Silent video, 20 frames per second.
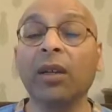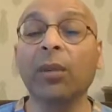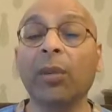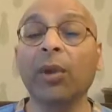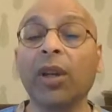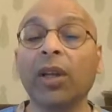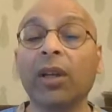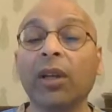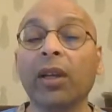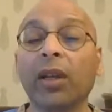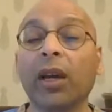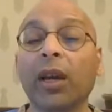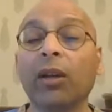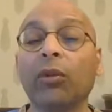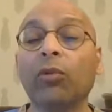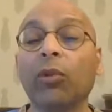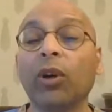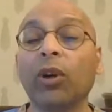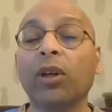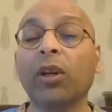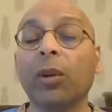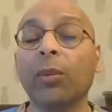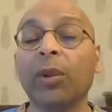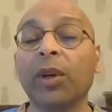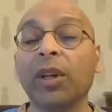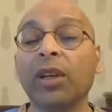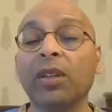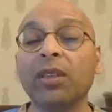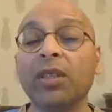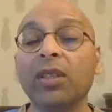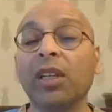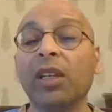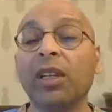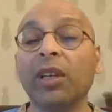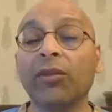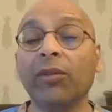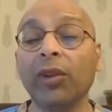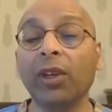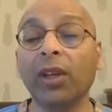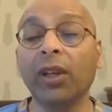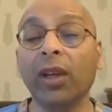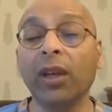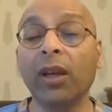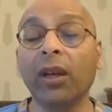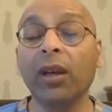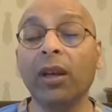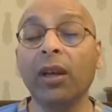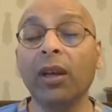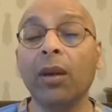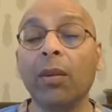American diet, what Americans eat every day.